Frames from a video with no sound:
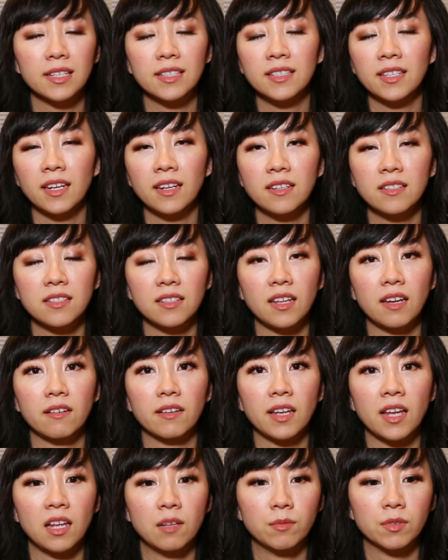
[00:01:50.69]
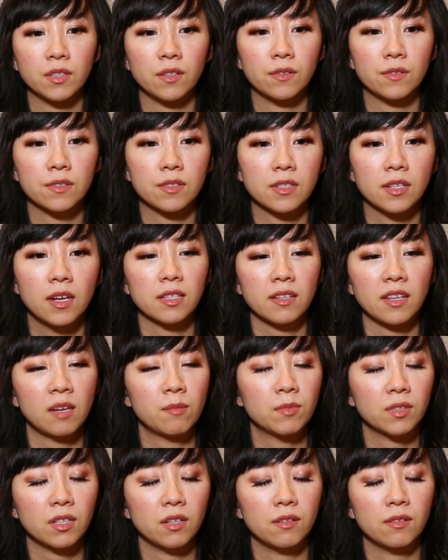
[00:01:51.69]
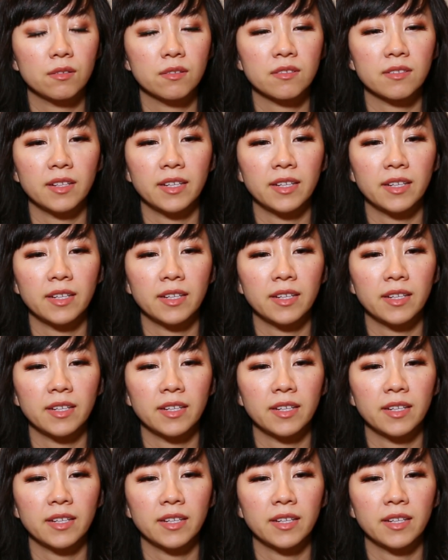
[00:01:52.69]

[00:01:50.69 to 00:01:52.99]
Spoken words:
contains a lot of chemicals